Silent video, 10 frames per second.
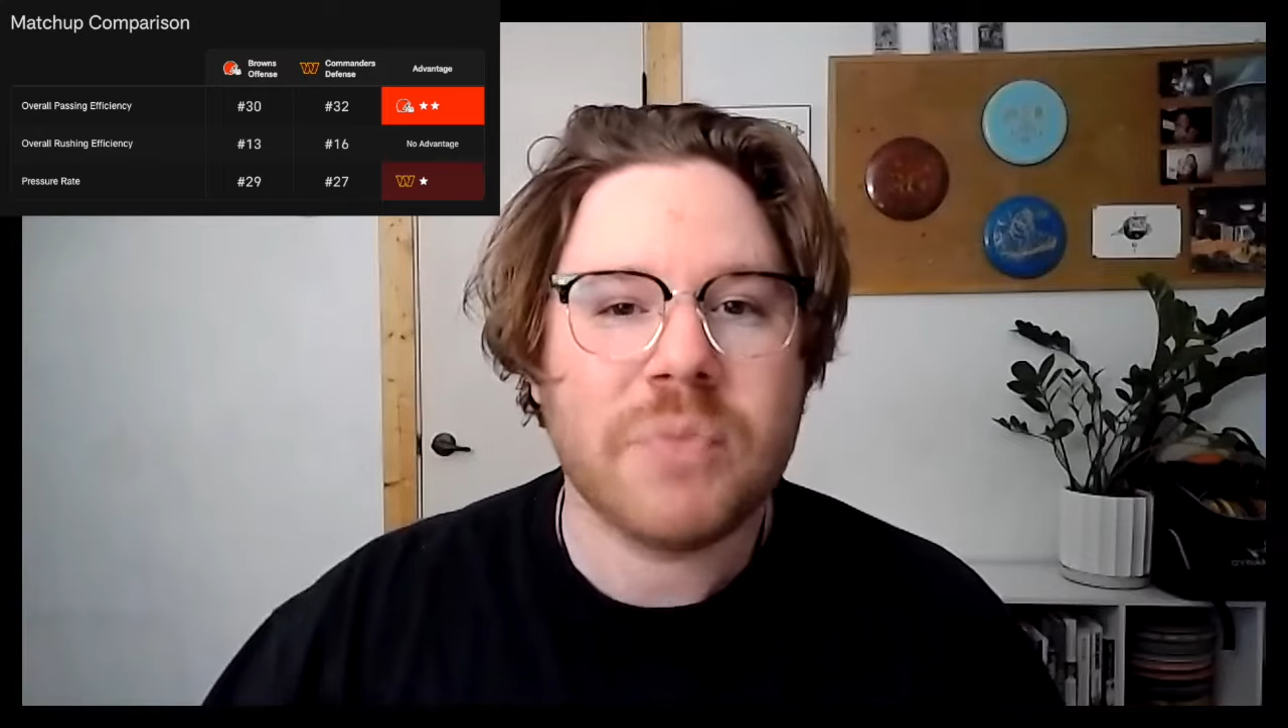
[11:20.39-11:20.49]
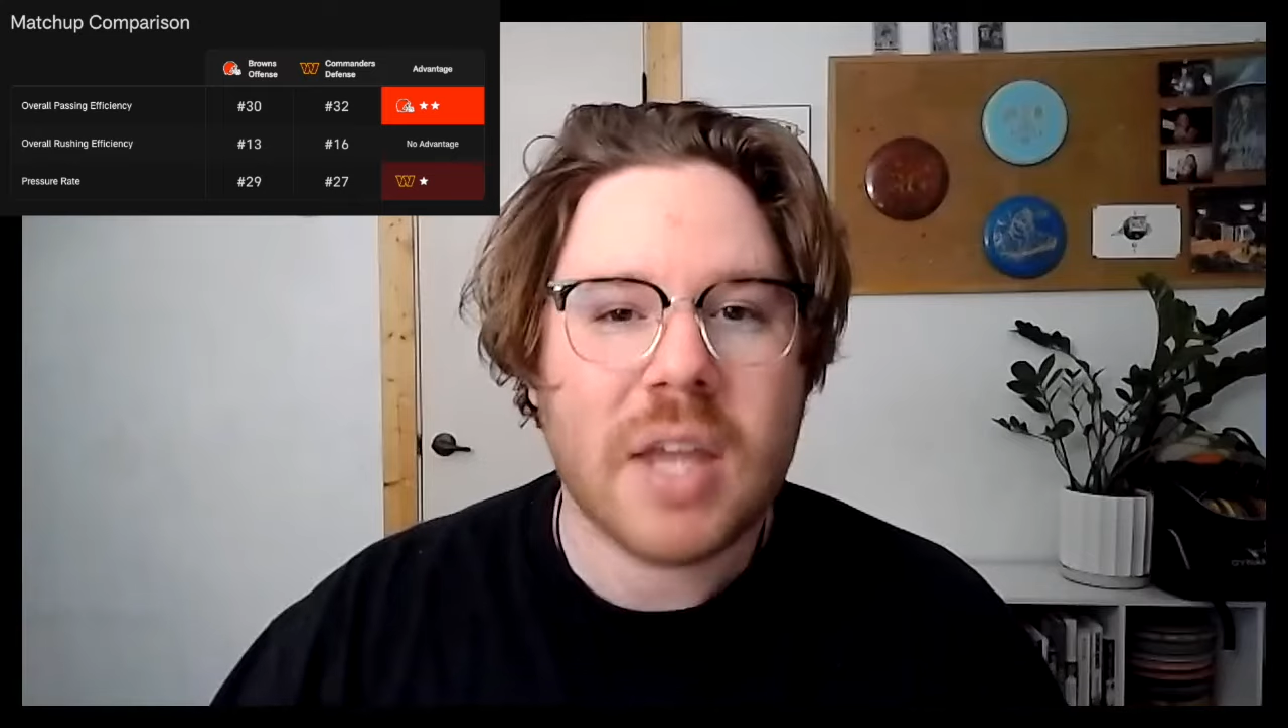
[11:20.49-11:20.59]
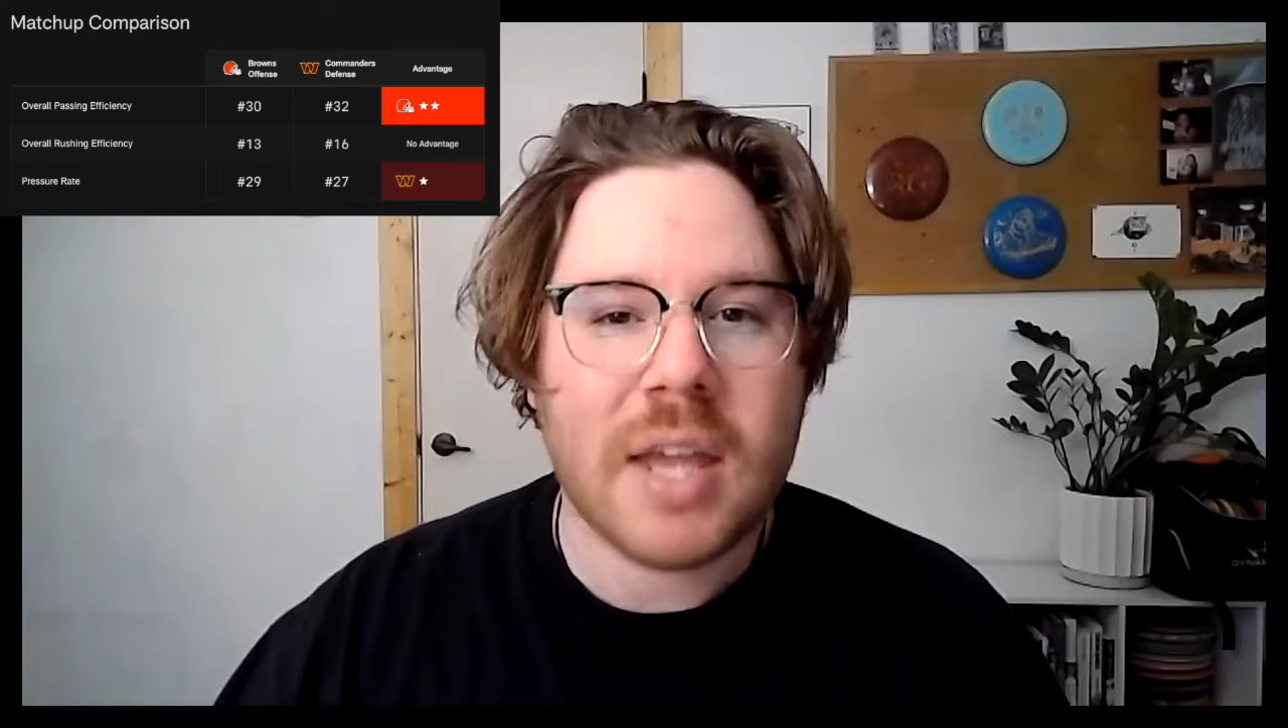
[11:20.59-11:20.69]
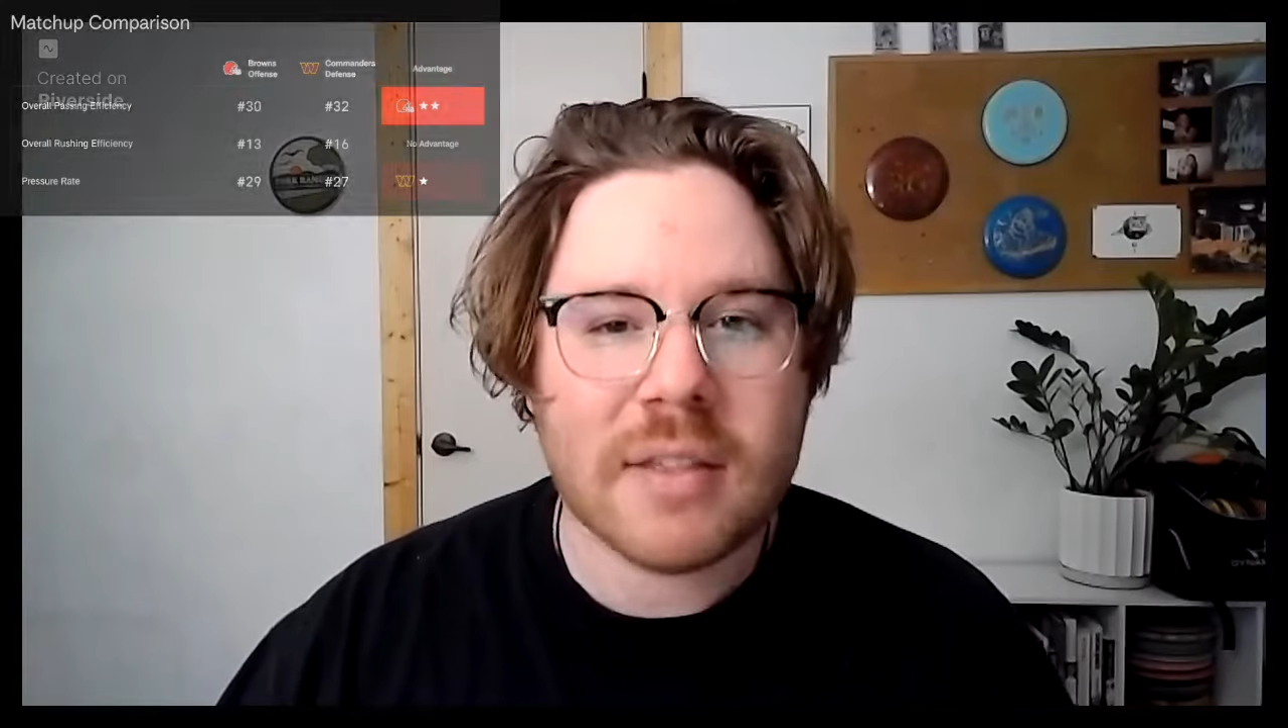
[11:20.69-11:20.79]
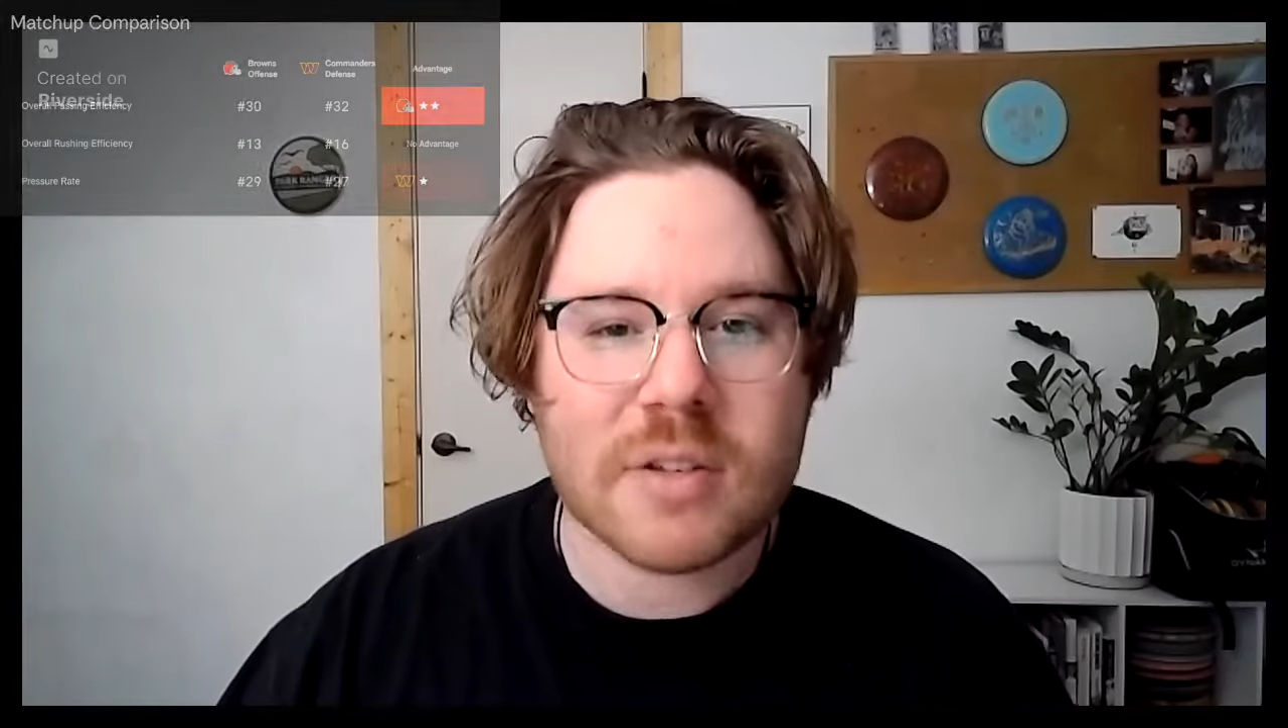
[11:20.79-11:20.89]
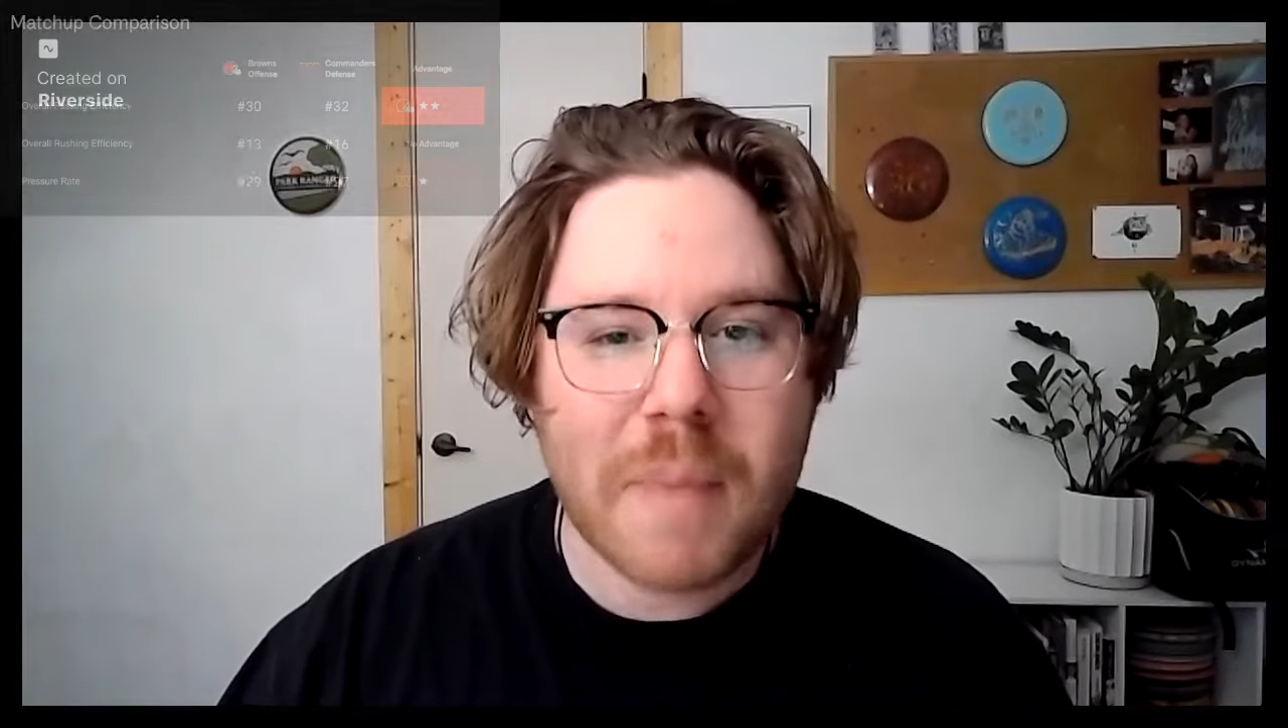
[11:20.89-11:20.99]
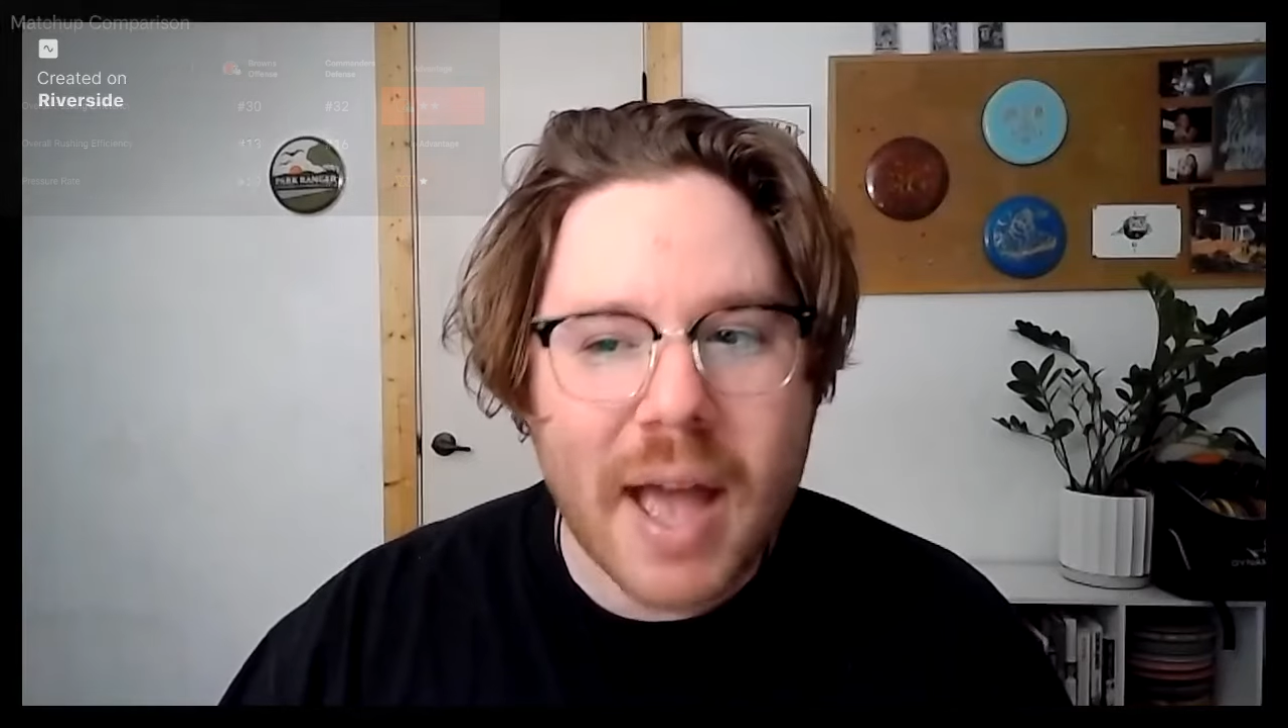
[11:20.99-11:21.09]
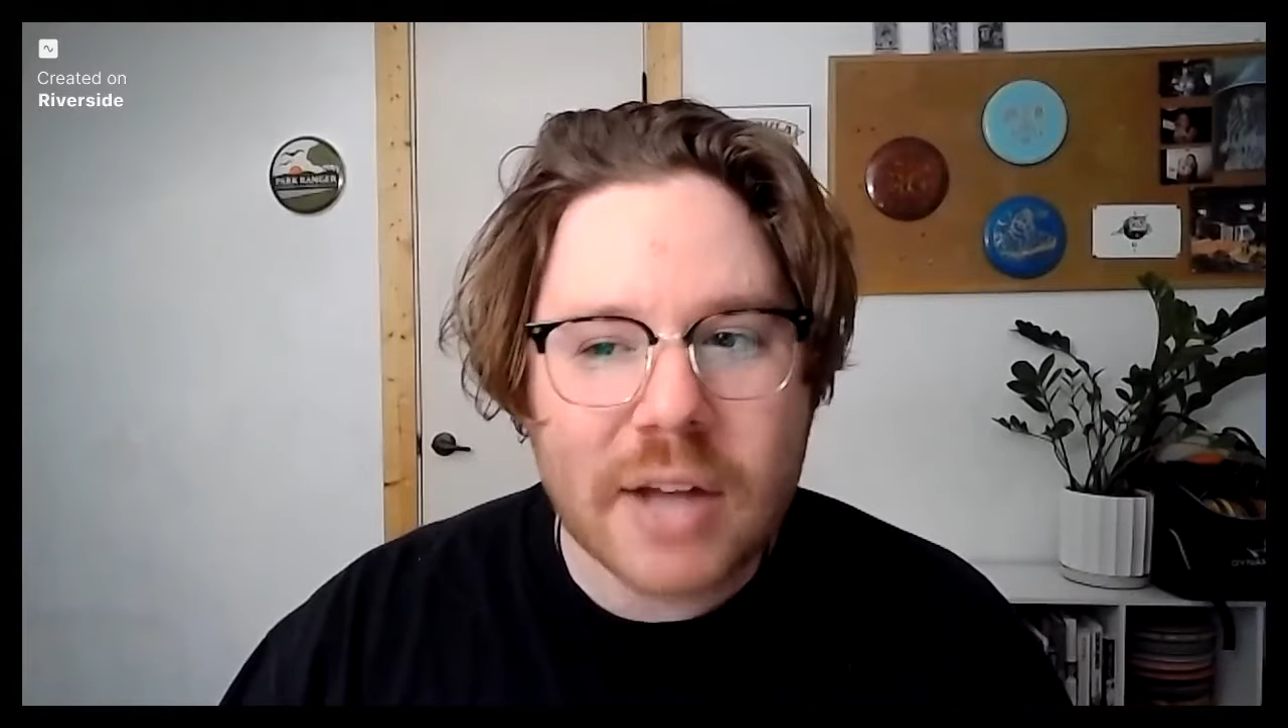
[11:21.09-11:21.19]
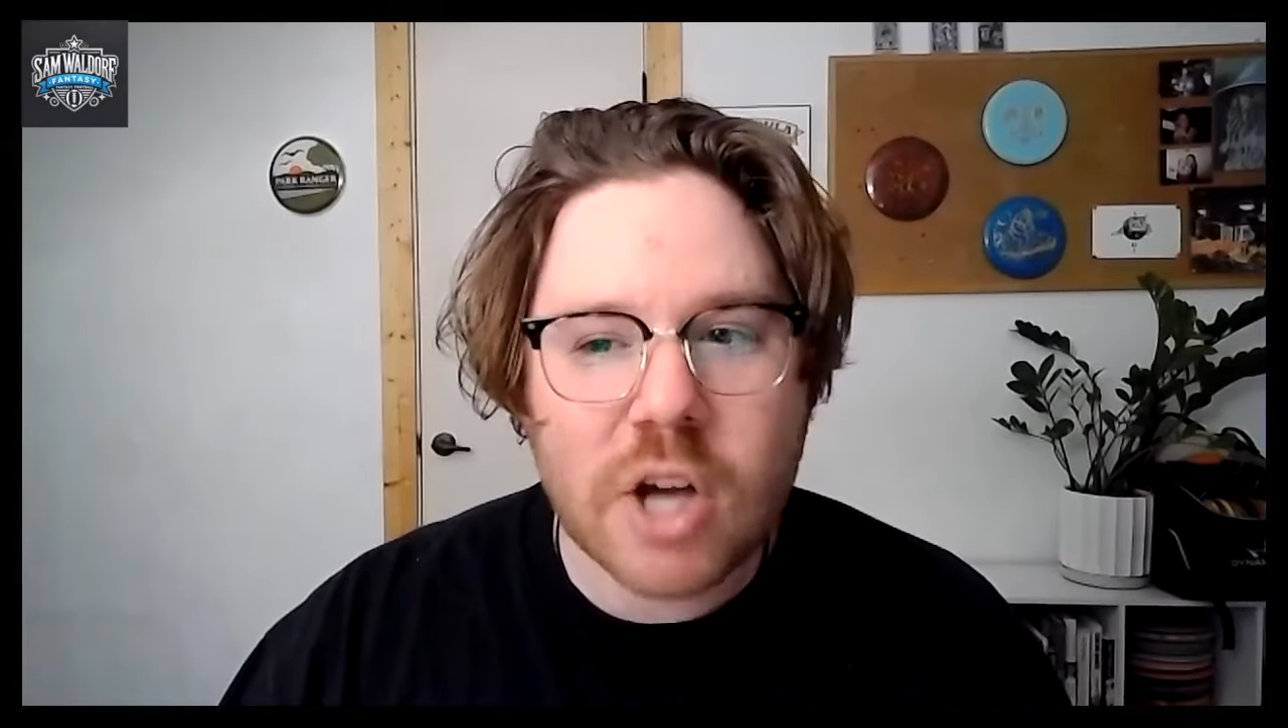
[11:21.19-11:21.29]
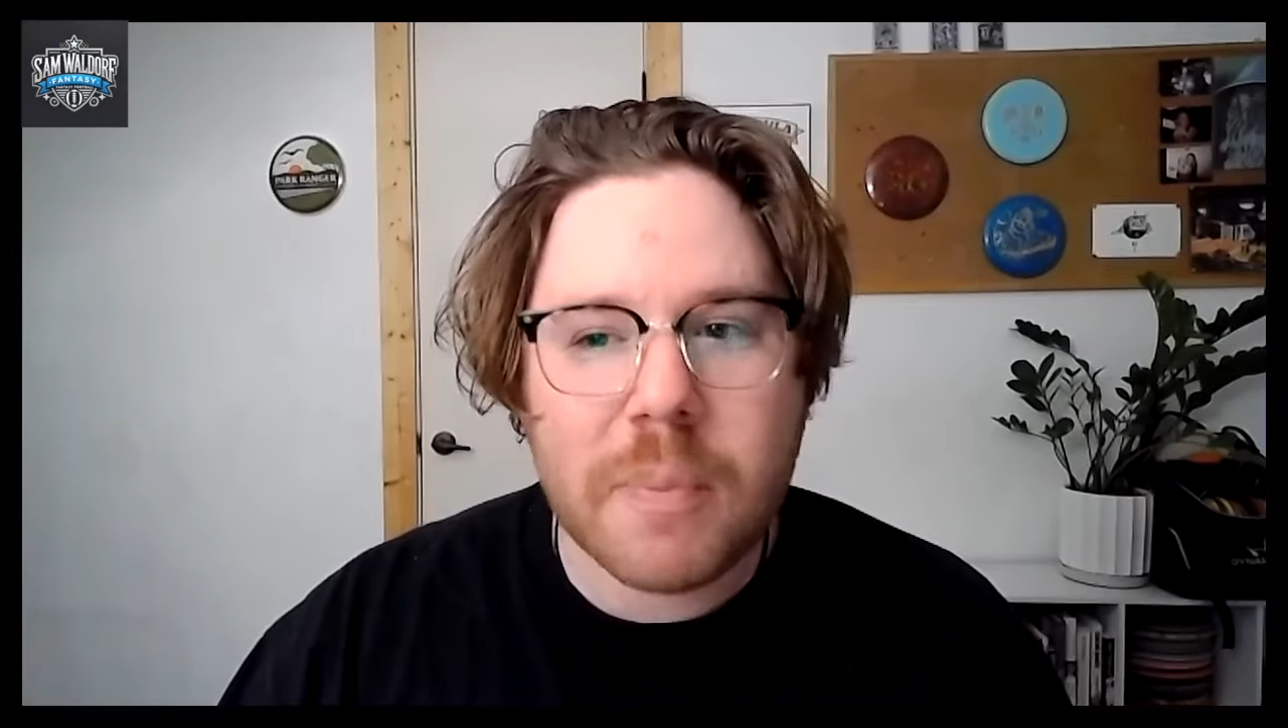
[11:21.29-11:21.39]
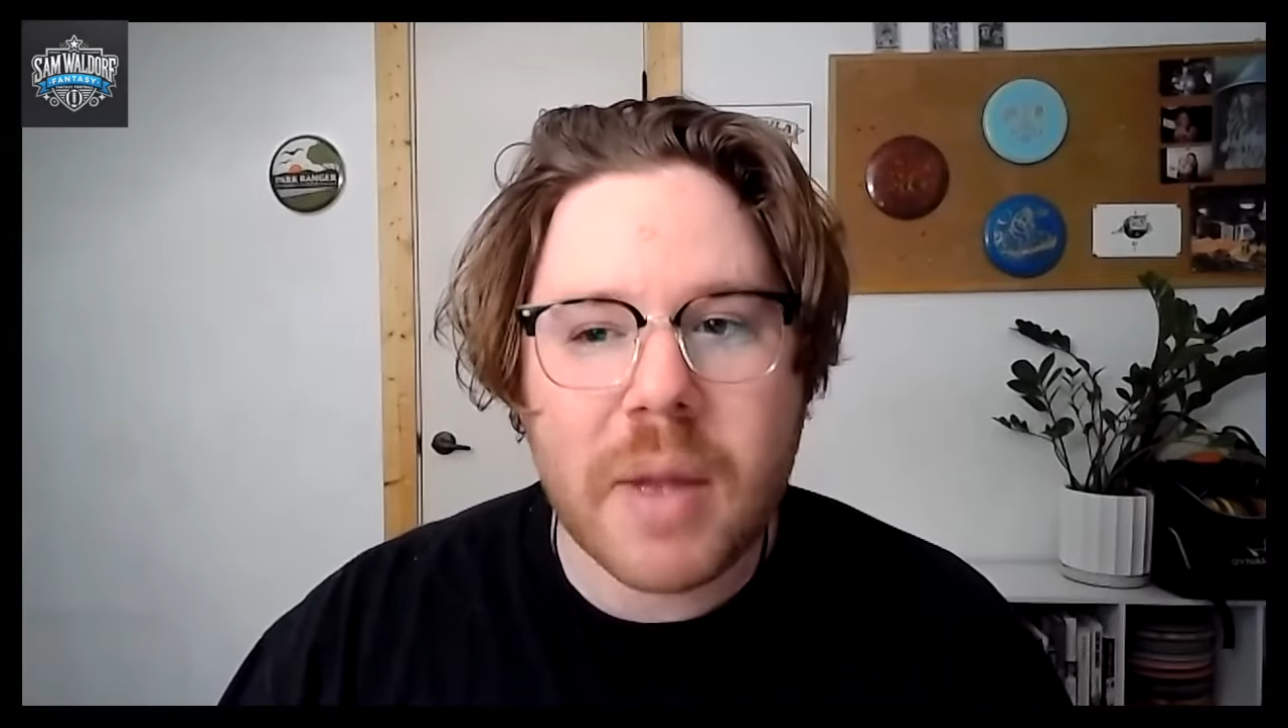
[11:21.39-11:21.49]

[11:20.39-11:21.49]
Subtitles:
in this matchup.